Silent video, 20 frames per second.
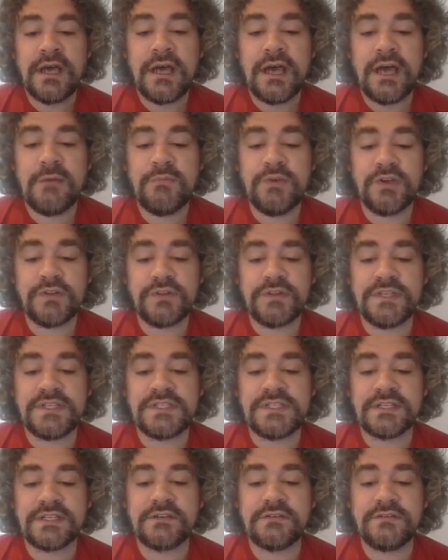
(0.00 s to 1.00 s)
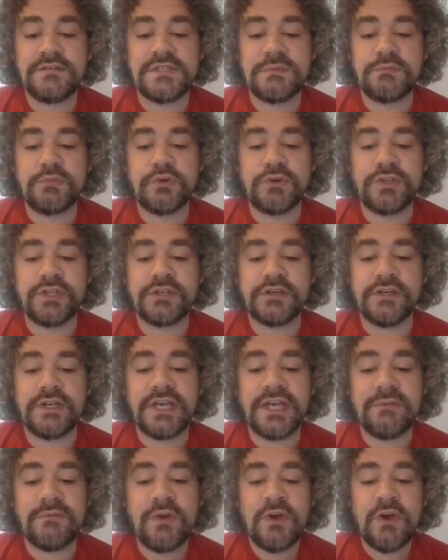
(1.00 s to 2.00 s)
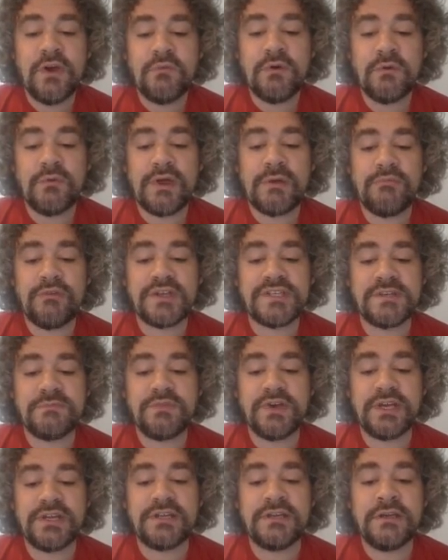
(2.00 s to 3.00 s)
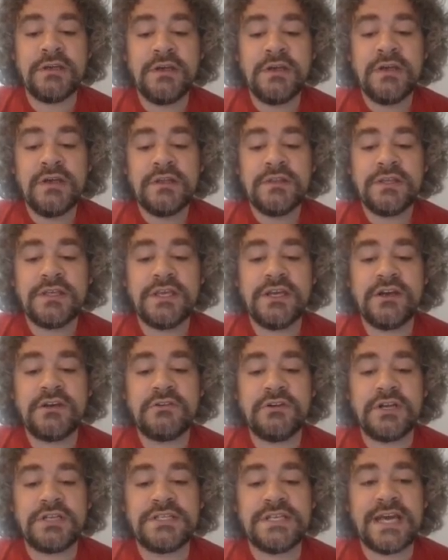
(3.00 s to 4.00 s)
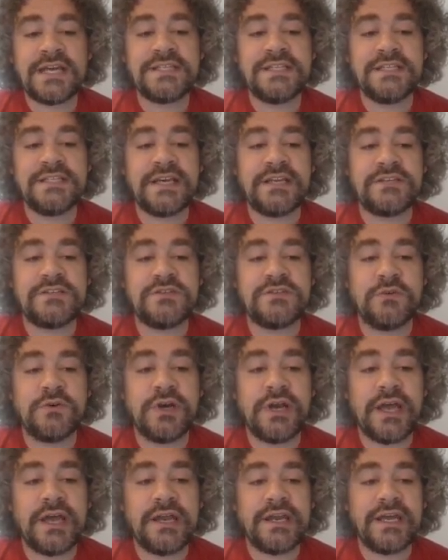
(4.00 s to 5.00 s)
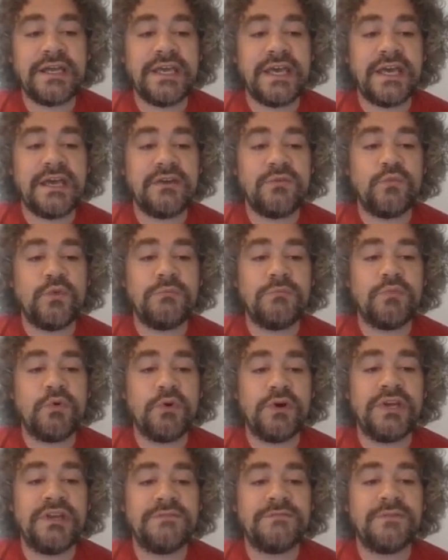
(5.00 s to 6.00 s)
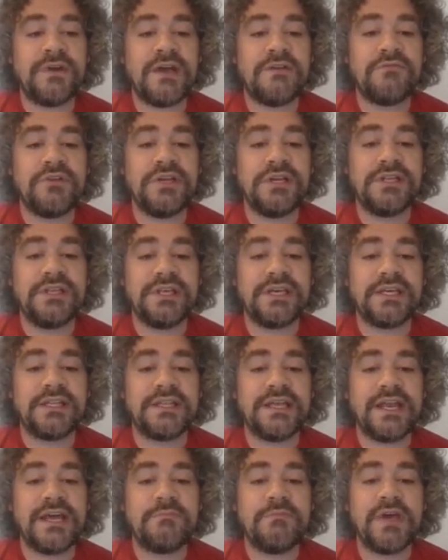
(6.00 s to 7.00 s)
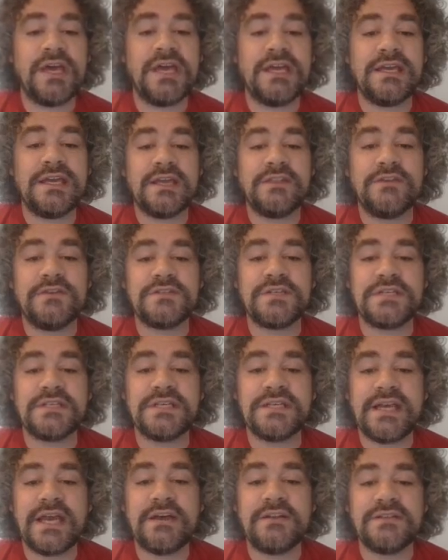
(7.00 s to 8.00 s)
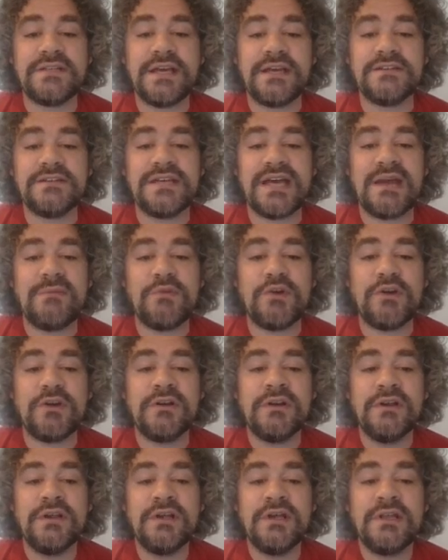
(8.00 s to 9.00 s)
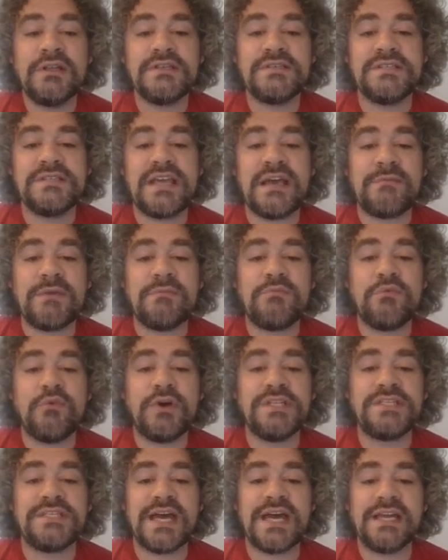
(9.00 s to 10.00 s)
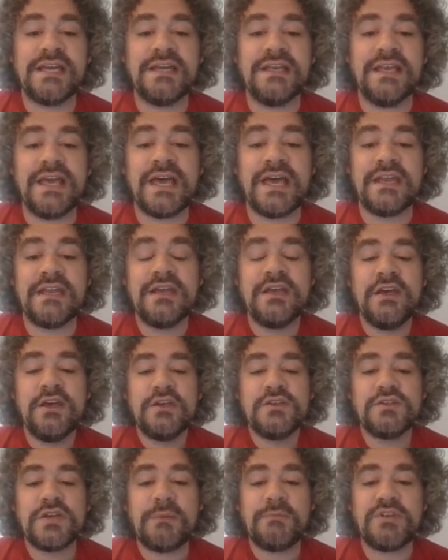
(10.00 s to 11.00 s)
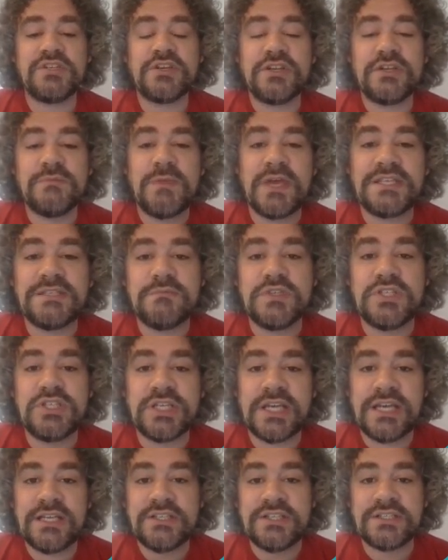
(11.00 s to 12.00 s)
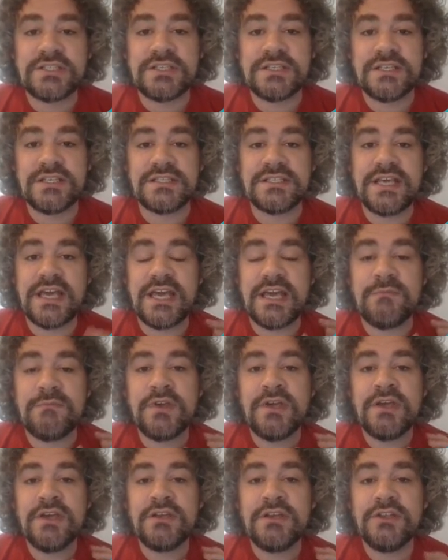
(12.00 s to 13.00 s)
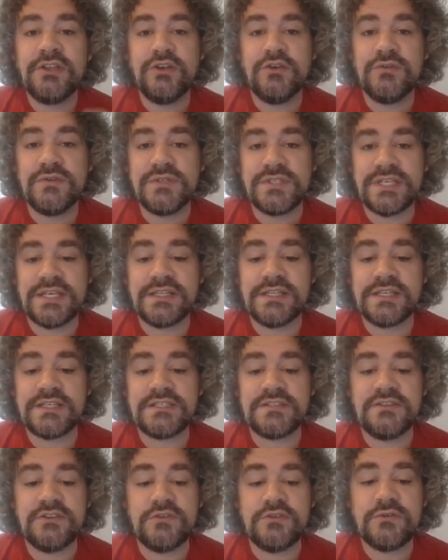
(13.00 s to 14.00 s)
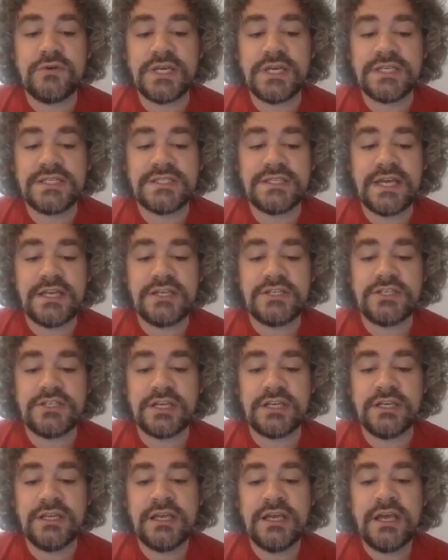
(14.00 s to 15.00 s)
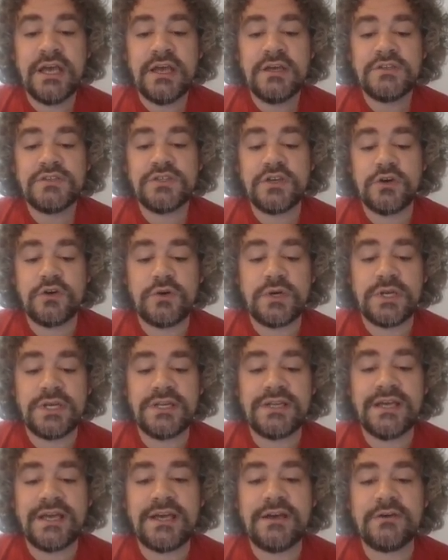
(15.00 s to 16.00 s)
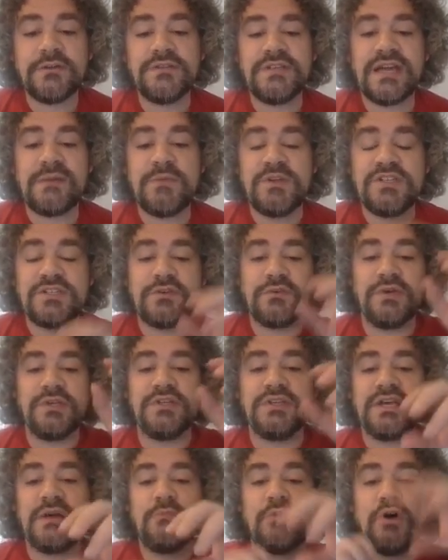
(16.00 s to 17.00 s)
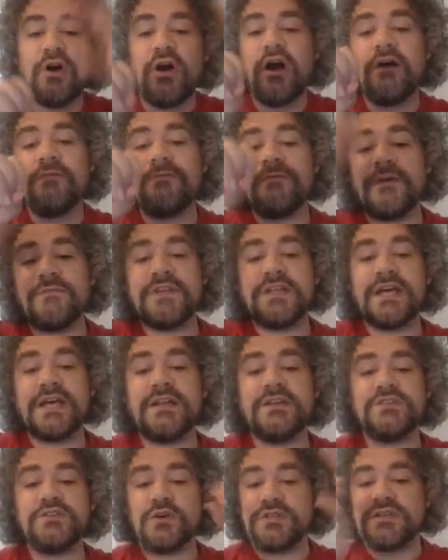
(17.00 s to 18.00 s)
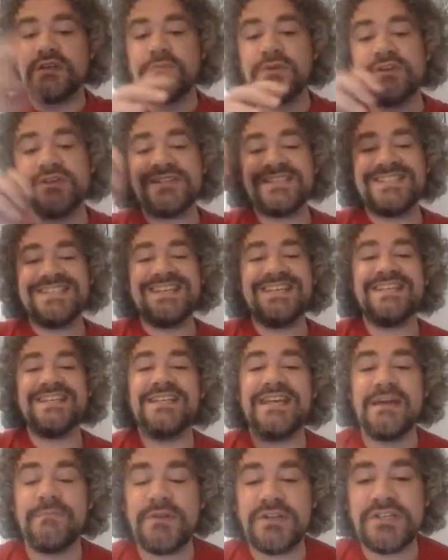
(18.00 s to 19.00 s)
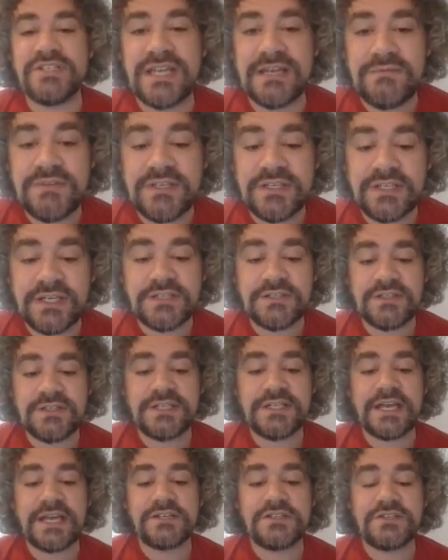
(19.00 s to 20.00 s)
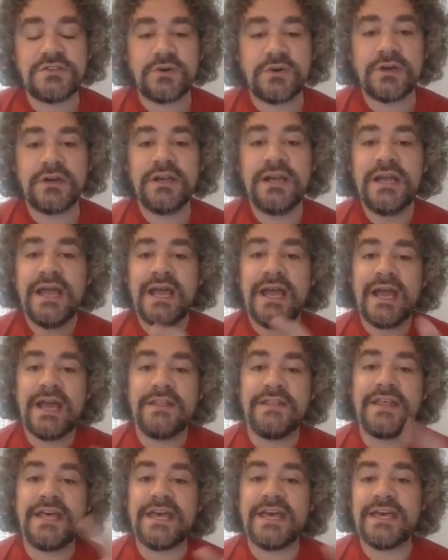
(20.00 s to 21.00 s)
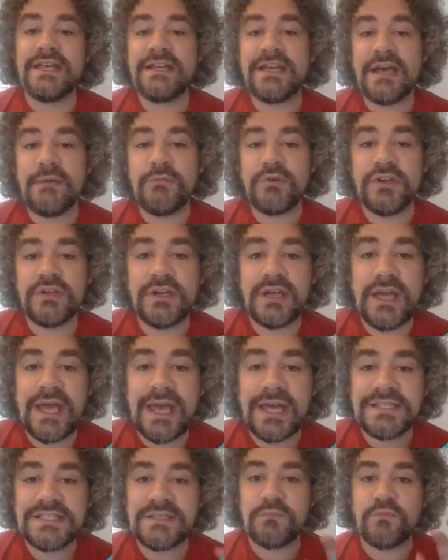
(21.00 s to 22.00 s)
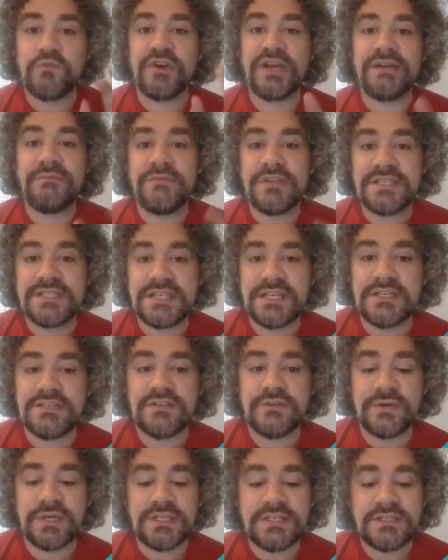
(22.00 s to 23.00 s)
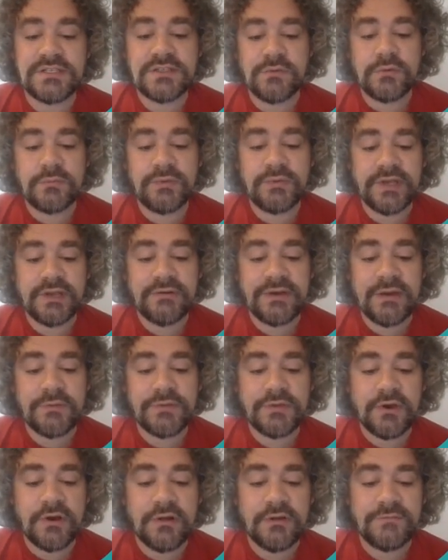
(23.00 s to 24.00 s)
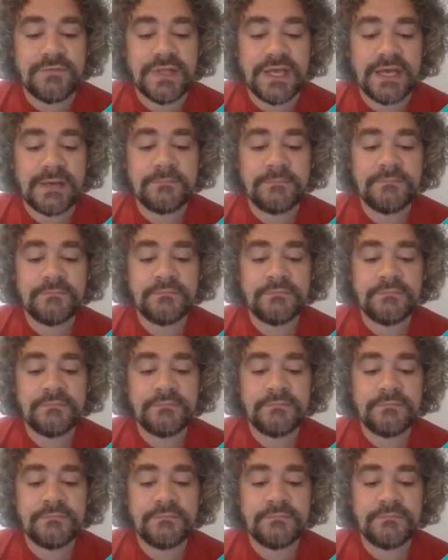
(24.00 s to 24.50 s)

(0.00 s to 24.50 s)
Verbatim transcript: I built this simple clicker game where when I press a button, the character attacks the dinosaur and I get one point for every click that I make. And there's a countdown timer to see how many points I can get. So I'm just going to make some changes to this game using this new extension. So now damage is going to come off of the dinosaur. So I'll be able to see the damage that I'm dealing to the dinosaur. And then I'm going to add some randomness into it. So we'll play around with all of that.